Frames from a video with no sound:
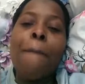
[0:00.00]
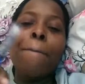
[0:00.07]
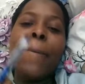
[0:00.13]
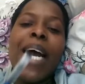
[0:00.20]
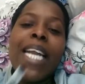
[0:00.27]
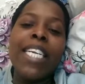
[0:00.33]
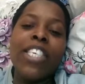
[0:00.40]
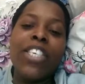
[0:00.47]

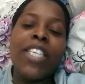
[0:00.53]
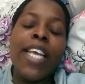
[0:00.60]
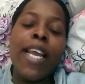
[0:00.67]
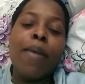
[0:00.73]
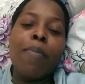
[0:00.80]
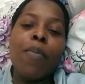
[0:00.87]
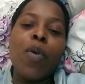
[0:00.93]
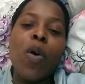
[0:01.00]
punish
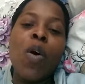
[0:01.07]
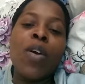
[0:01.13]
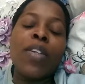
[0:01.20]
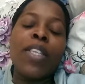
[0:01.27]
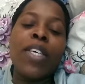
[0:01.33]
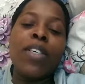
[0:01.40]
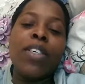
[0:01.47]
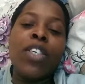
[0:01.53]
them, or
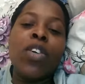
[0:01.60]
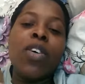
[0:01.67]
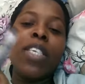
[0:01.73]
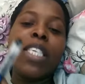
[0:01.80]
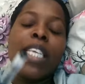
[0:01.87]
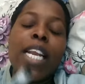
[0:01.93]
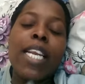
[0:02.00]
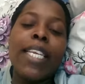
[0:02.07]
they
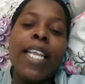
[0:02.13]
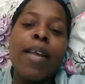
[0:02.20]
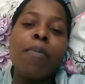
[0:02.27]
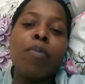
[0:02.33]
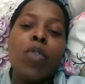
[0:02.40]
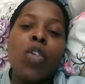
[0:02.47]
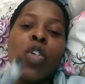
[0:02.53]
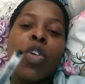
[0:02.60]
don't tell
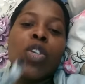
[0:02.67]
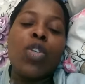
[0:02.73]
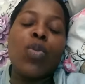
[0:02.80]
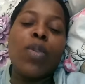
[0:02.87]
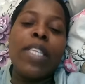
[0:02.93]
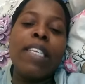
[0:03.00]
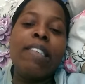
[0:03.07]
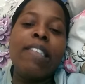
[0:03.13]
them, don't do
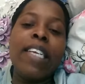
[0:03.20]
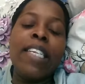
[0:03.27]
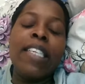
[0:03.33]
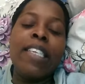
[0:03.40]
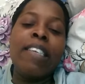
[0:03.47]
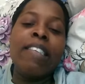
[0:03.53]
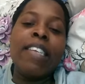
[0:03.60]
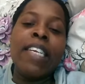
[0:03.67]
this and
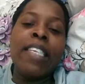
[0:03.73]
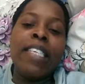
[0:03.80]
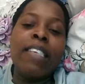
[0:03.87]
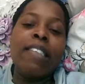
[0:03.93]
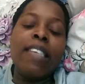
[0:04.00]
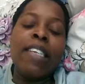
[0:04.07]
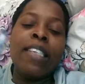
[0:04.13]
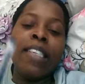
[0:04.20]
this and
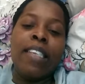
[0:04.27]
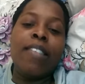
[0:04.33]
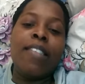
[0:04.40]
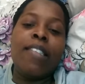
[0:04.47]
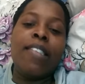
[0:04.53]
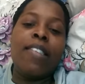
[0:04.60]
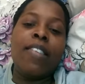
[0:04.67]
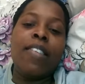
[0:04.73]
this and
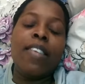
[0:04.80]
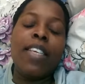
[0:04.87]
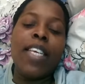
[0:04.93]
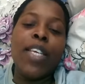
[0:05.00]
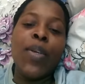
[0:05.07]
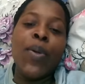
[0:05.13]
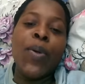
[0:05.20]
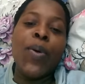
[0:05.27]
this.
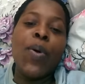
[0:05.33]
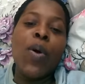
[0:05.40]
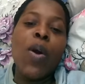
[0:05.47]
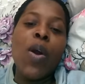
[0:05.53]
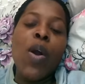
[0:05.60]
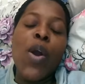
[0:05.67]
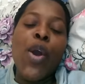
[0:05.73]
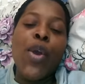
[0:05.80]
You know,
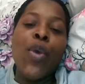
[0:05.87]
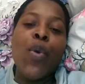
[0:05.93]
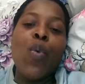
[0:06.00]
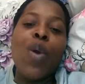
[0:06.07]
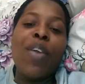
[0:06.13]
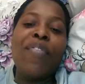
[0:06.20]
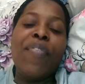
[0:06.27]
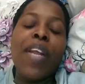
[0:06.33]
you
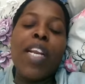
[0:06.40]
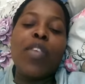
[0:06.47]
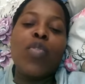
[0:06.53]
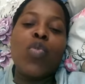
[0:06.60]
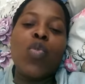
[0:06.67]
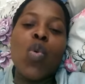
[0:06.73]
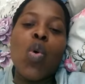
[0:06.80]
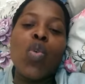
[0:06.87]
will feel
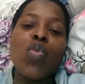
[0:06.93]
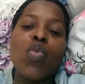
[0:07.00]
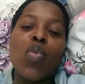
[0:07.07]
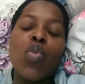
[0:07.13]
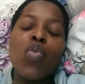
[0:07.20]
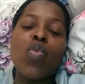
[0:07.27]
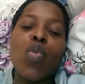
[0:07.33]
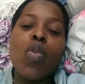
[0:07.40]

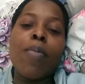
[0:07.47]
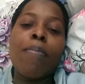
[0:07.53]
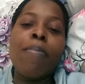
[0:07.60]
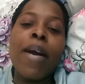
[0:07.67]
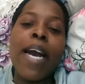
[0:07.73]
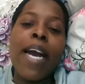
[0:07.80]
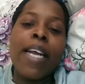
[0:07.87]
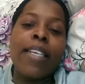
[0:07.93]
so
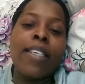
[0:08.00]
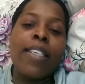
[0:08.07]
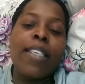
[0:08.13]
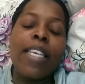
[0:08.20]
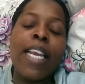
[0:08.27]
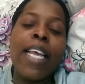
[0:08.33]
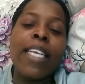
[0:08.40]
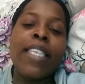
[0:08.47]
bad,
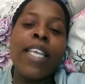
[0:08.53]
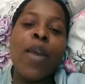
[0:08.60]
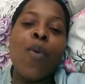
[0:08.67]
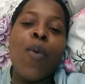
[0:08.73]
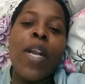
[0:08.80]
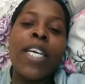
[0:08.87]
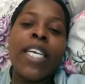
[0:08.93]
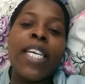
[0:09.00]
like they
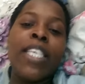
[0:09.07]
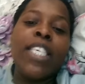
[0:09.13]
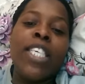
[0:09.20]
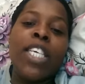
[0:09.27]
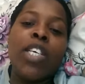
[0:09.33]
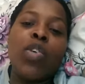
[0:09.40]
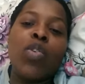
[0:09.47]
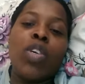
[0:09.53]
will
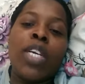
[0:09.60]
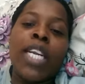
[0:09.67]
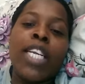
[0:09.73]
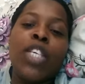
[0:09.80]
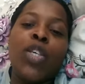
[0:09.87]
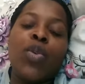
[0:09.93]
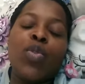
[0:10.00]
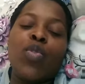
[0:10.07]

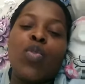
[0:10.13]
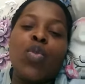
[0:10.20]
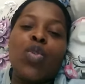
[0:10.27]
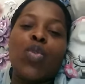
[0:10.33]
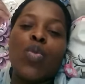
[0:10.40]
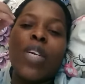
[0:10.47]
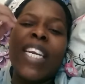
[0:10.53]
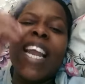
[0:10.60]
reduce you
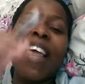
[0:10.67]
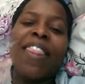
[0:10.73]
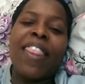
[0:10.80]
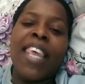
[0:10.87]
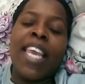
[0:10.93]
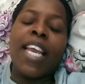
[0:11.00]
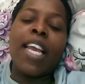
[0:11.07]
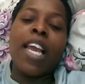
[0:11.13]
to
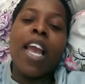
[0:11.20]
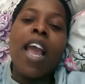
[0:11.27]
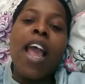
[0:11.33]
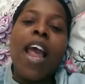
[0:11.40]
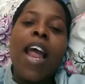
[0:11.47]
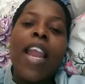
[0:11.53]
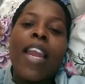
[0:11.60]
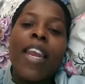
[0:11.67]

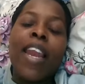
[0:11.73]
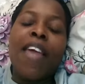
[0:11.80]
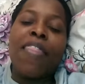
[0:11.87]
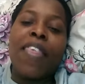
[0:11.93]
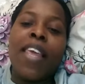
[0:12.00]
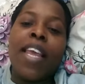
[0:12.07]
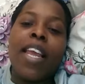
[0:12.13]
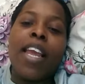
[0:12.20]

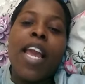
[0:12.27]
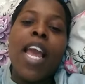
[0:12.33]
nothing.